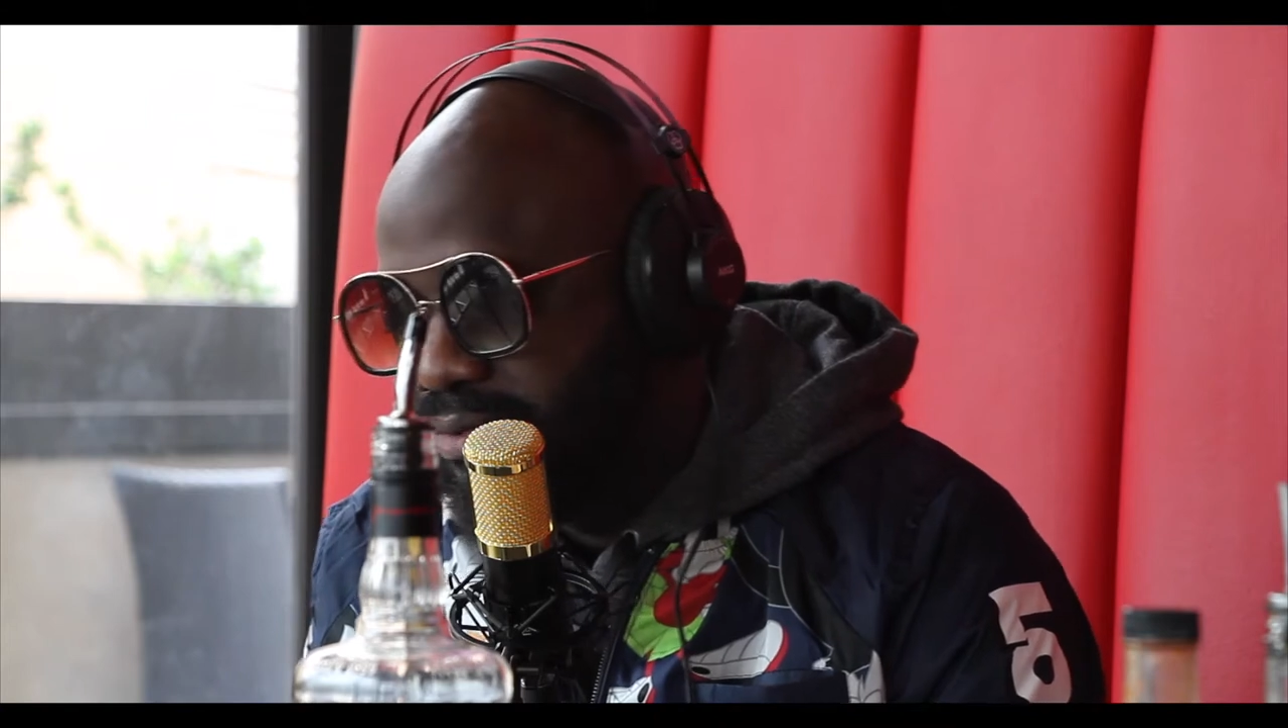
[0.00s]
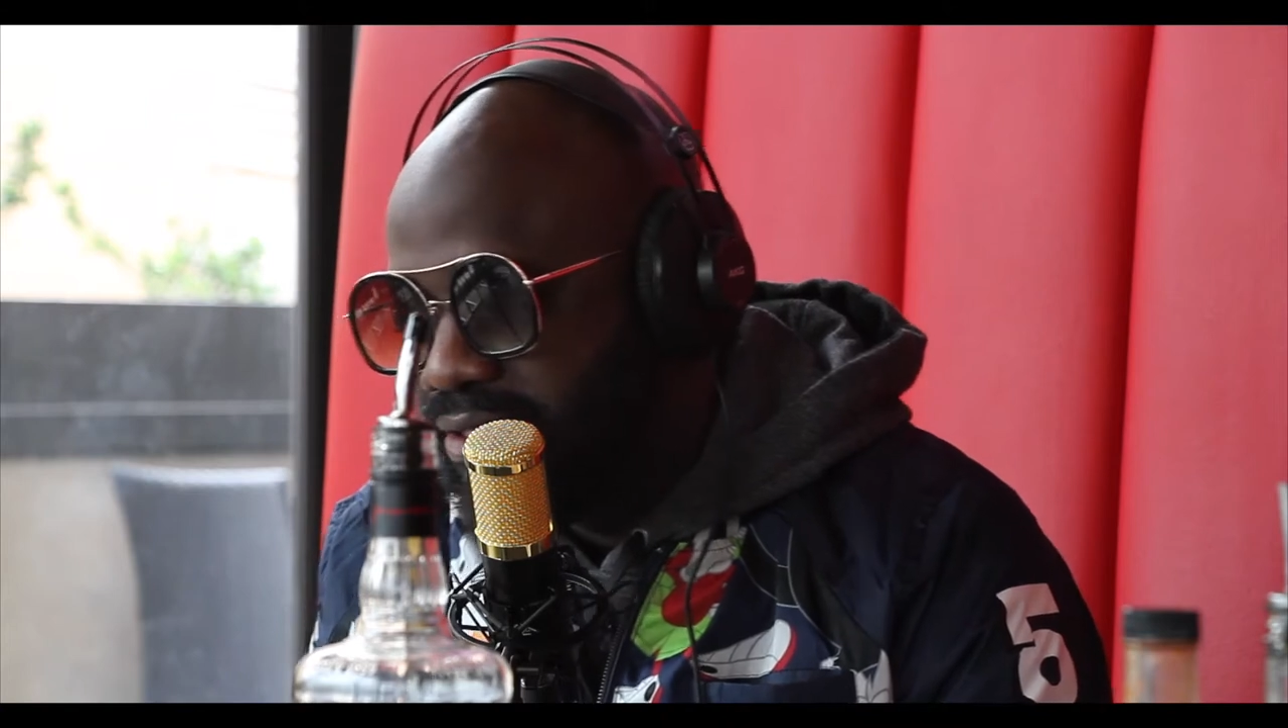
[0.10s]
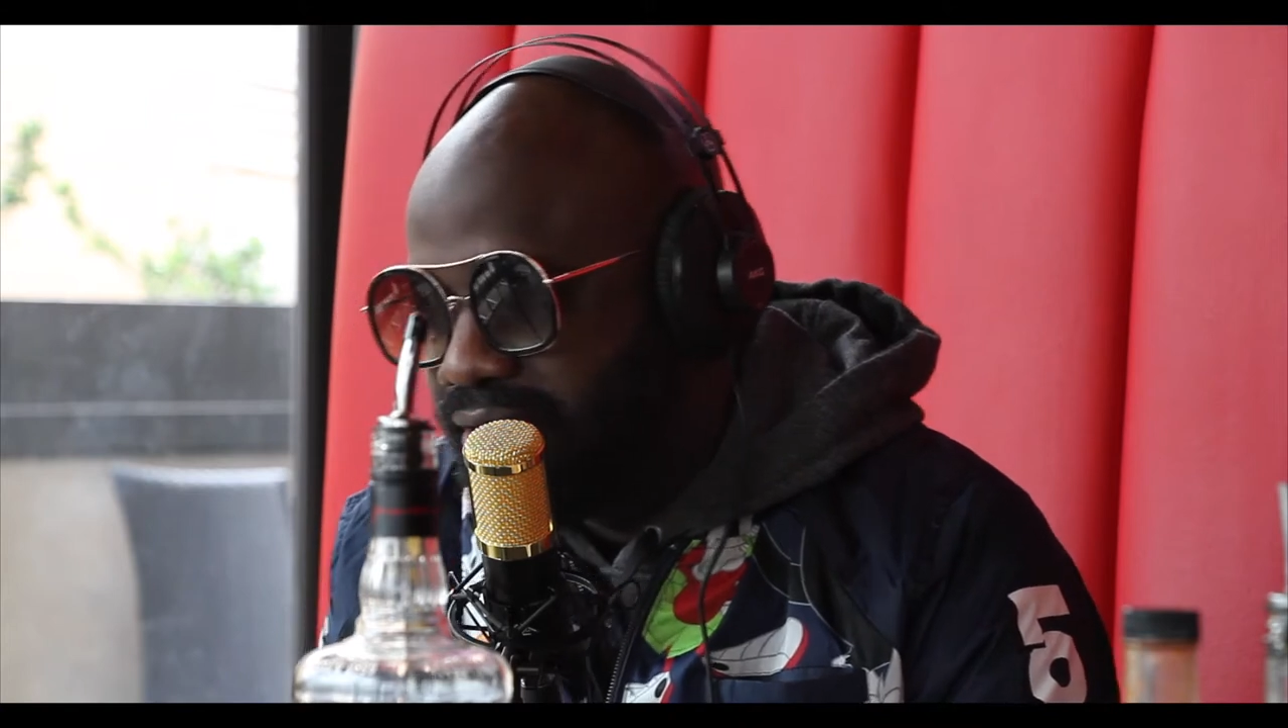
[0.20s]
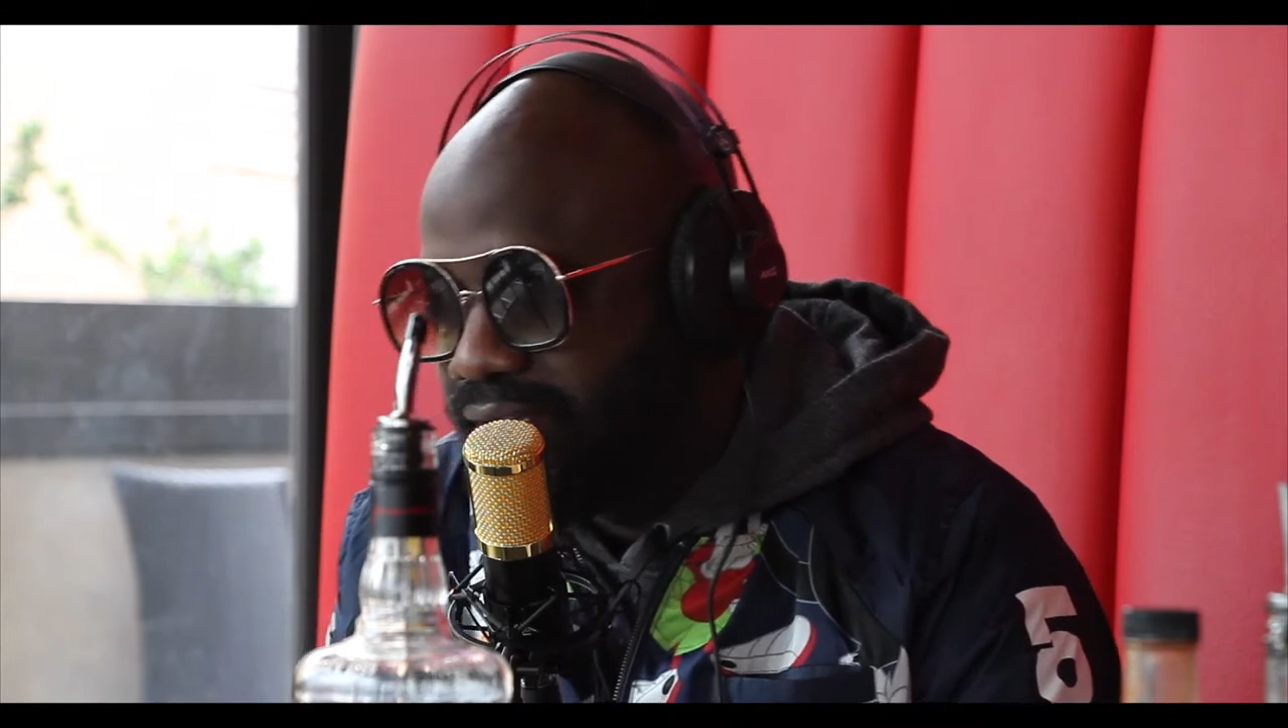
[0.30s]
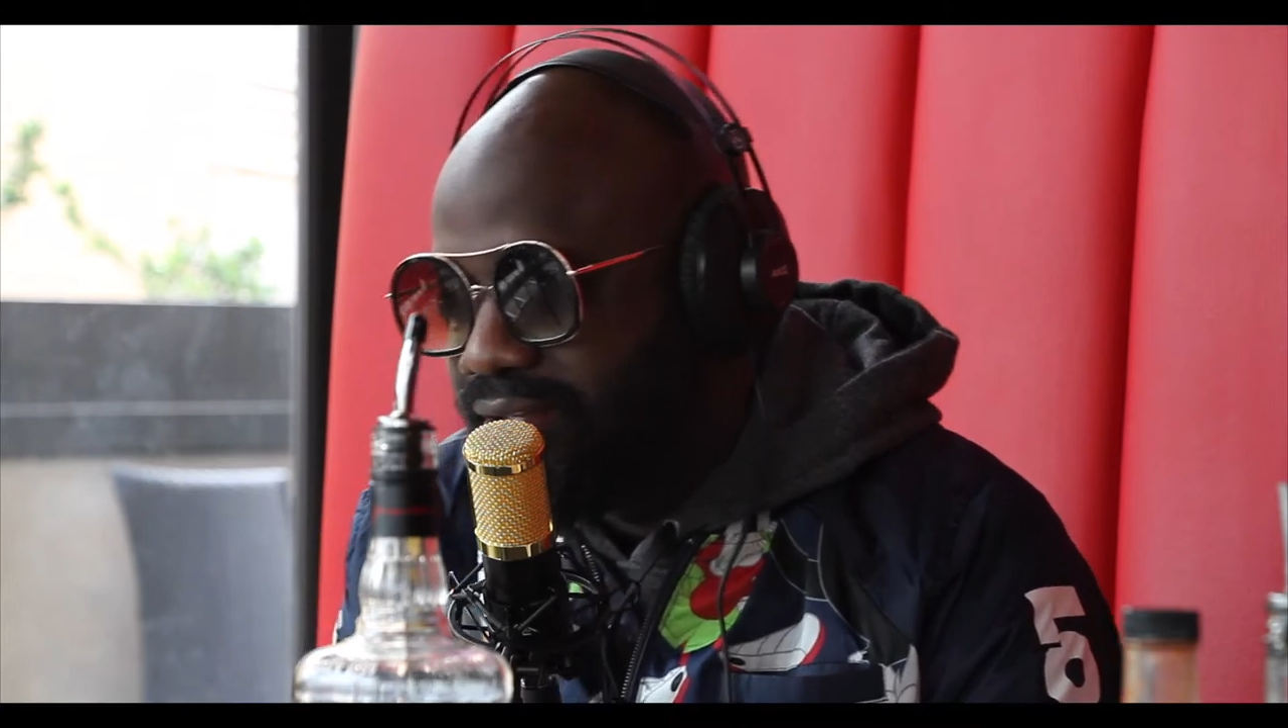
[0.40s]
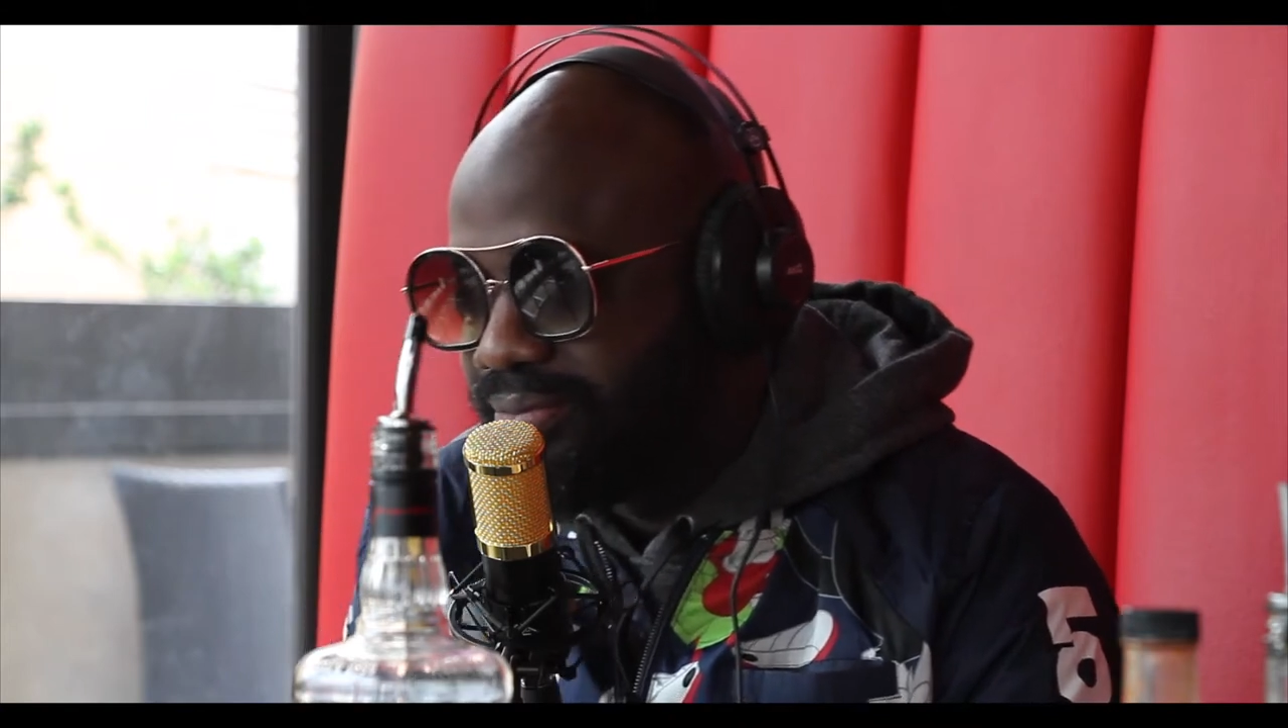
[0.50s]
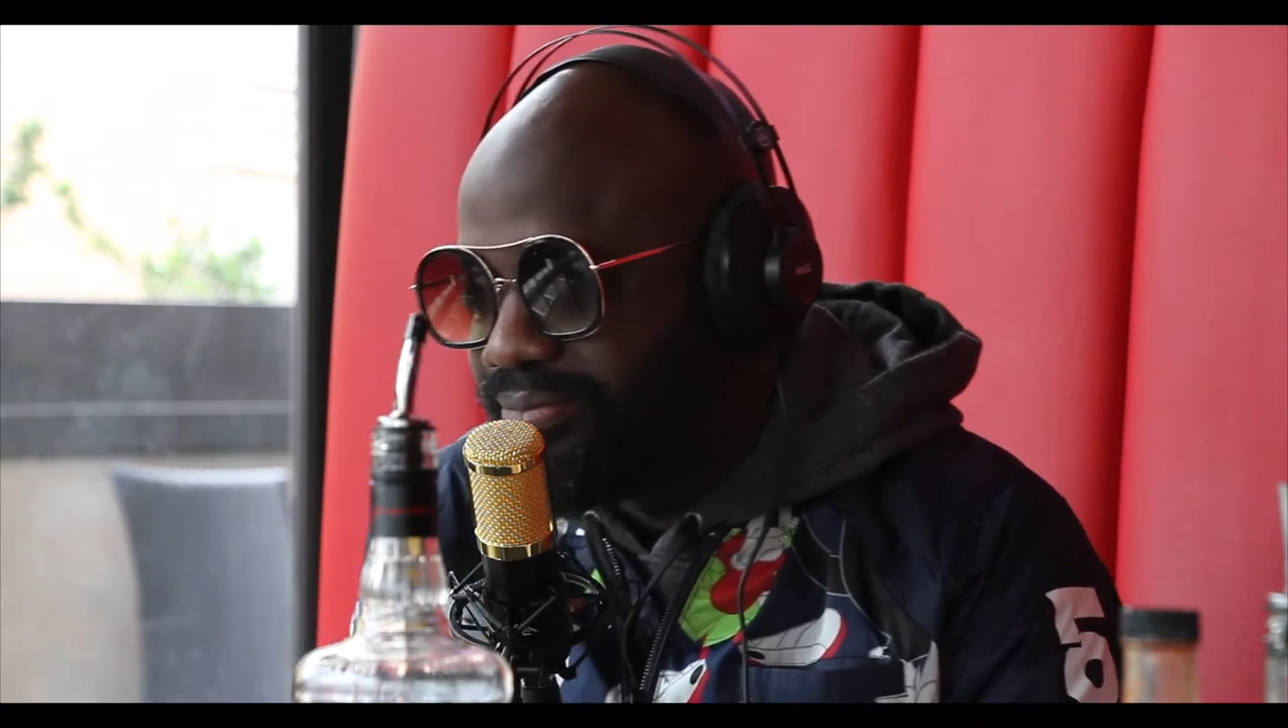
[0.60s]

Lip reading: we took it